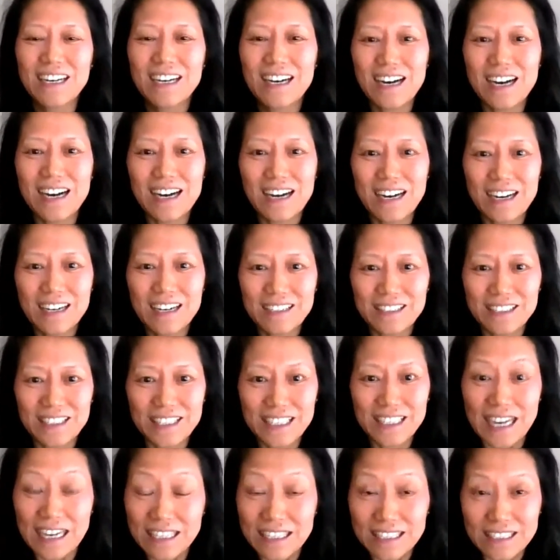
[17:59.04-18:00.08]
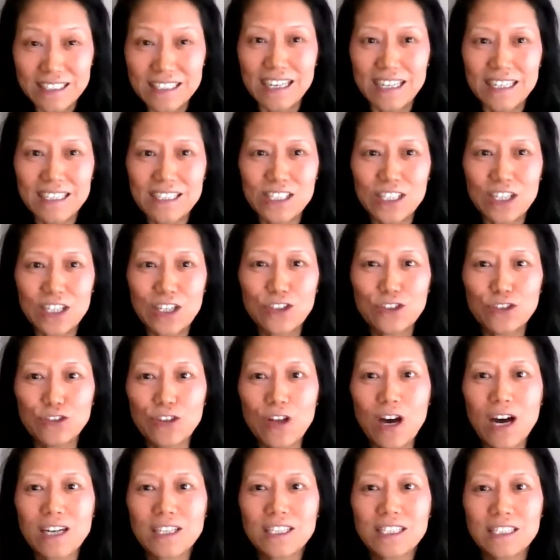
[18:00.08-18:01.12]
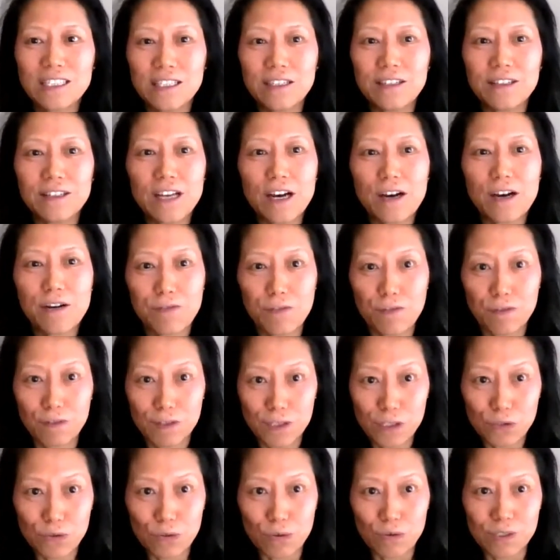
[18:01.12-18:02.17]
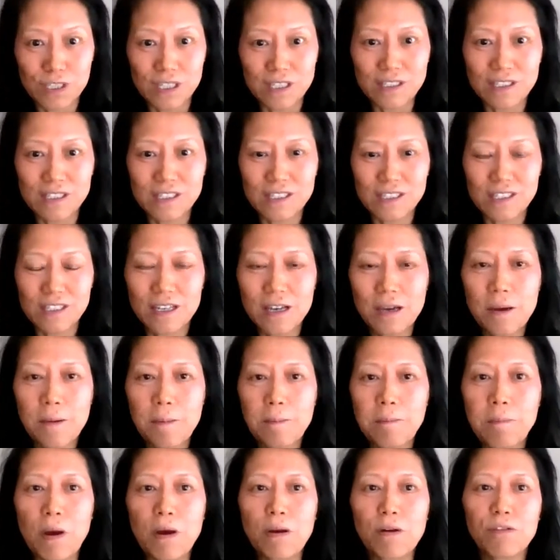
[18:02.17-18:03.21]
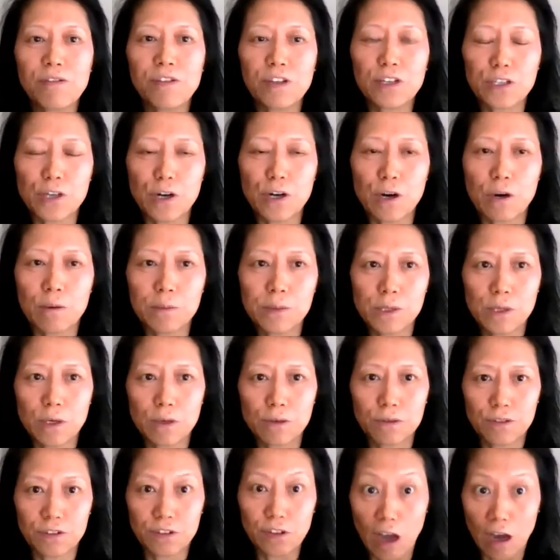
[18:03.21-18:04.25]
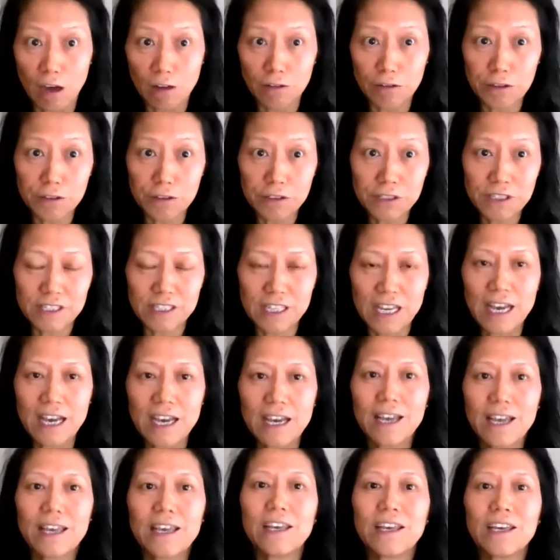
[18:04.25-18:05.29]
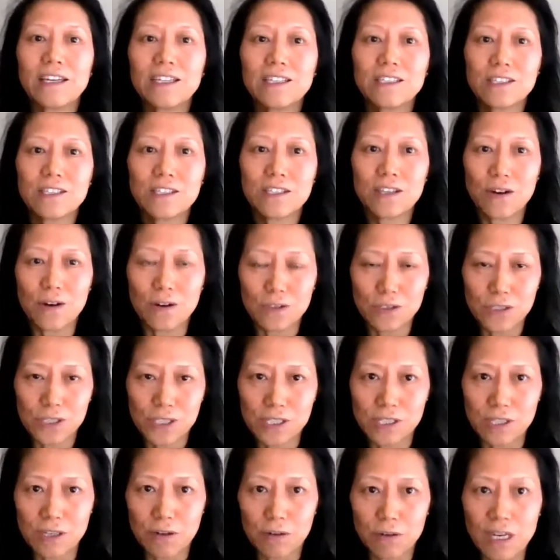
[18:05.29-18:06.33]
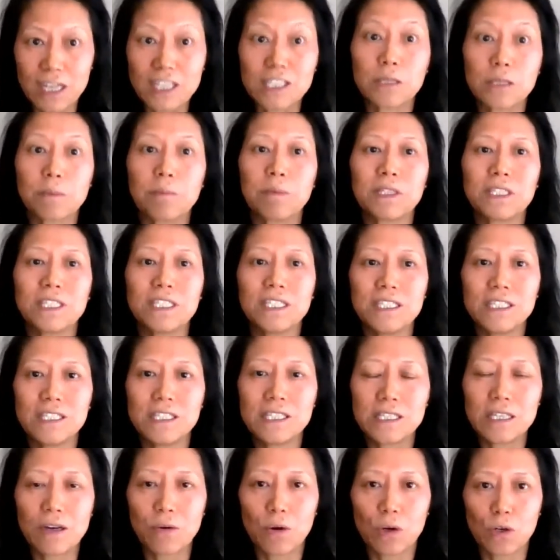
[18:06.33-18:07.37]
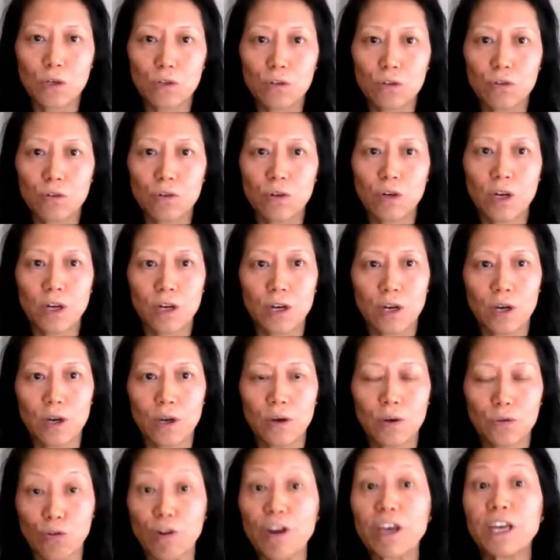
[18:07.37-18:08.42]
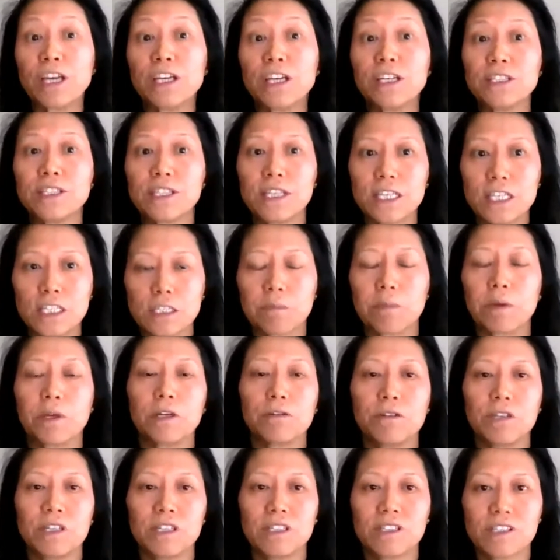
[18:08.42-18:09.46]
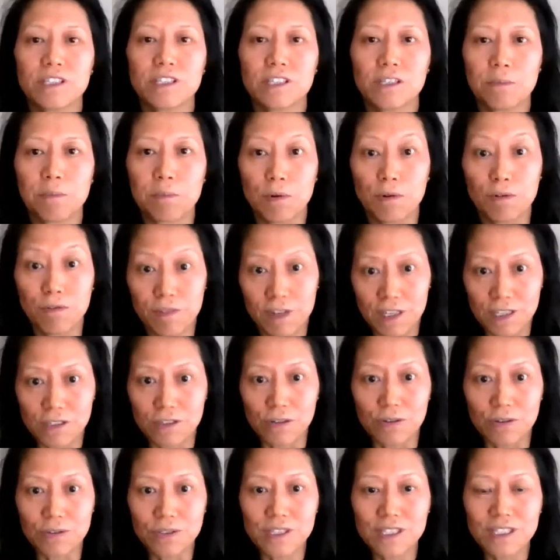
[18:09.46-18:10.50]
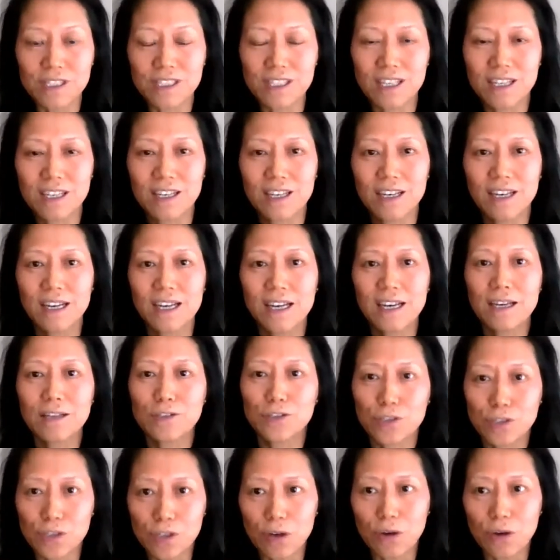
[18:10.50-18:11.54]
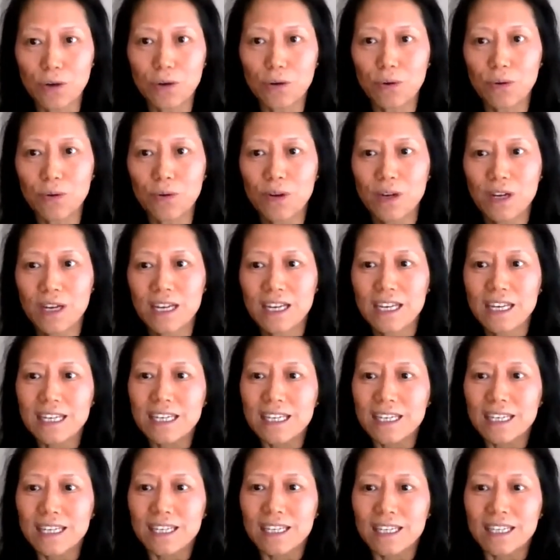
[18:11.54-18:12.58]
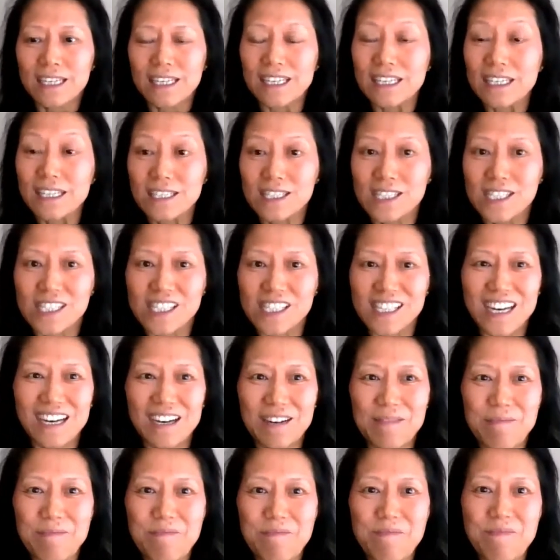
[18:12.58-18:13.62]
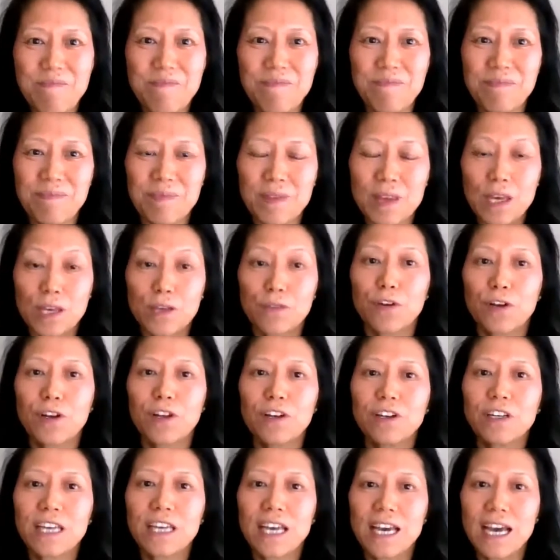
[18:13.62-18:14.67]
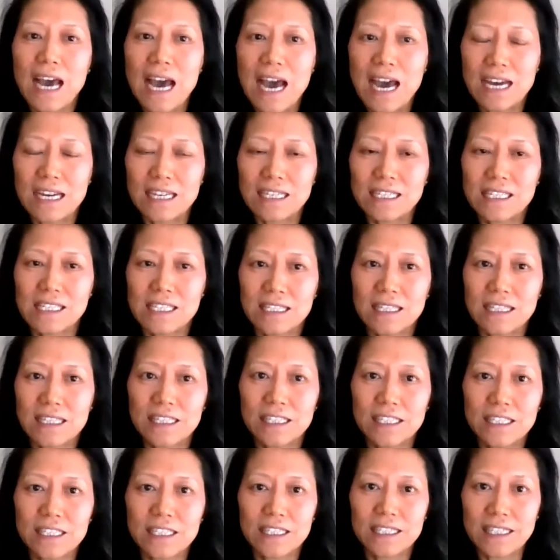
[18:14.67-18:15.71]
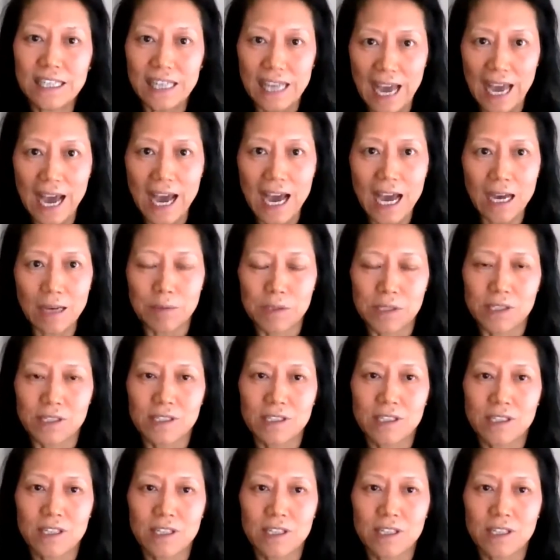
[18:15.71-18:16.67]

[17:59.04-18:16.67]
and yet not enough resources, both in terms of dollars and also expertise or trained, experienced professionals. So it's, if you look at the gaps,